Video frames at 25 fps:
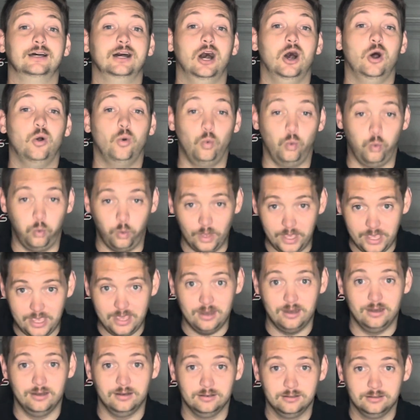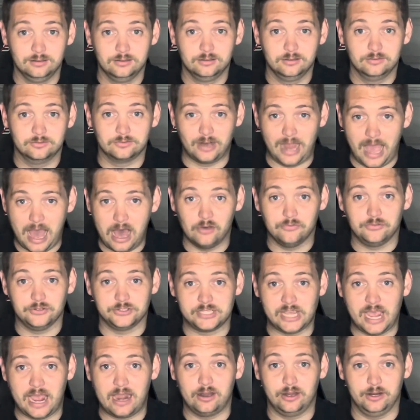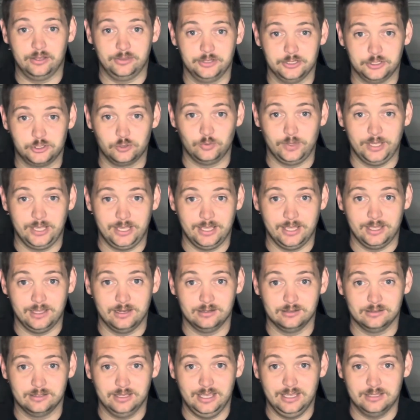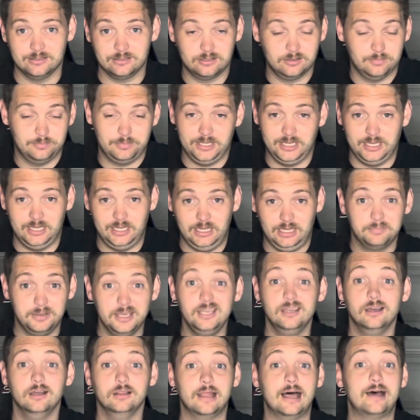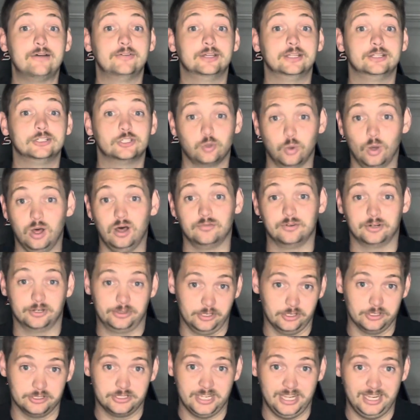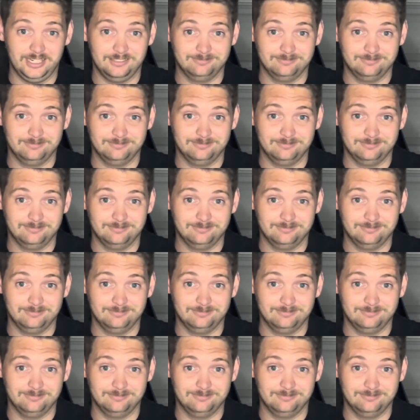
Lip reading: a win for AlphaTauri this weekend is to be P11, 12, or 13.